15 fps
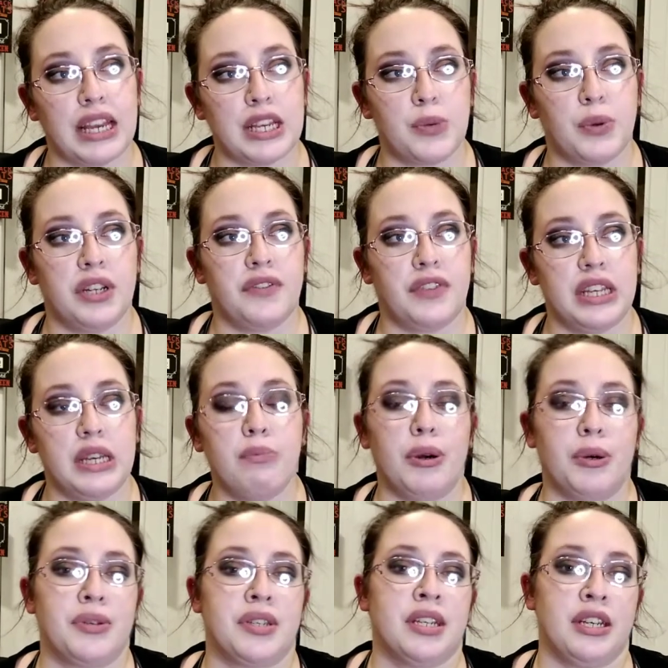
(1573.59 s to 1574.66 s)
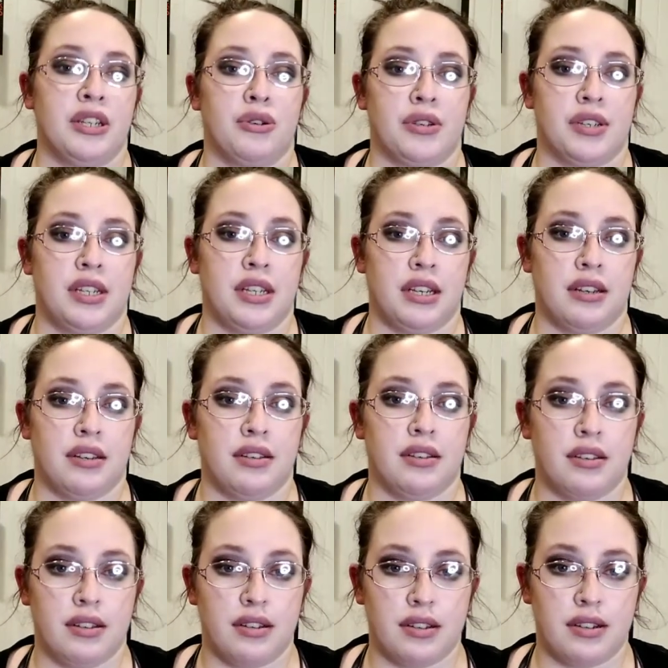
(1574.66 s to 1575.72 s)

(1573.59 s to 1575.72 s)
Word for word: is one of the most interesting